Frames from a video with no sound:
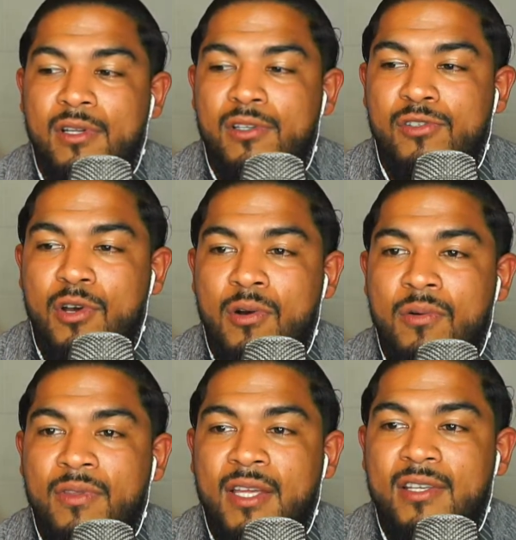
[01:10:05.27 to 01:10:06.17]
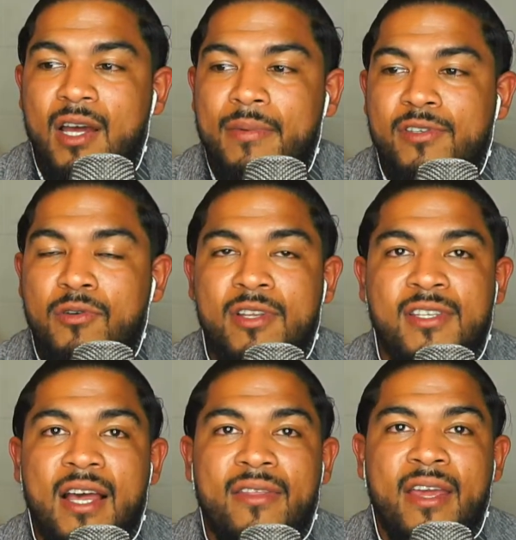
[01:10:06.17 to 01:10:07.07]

So the autonomous zone is not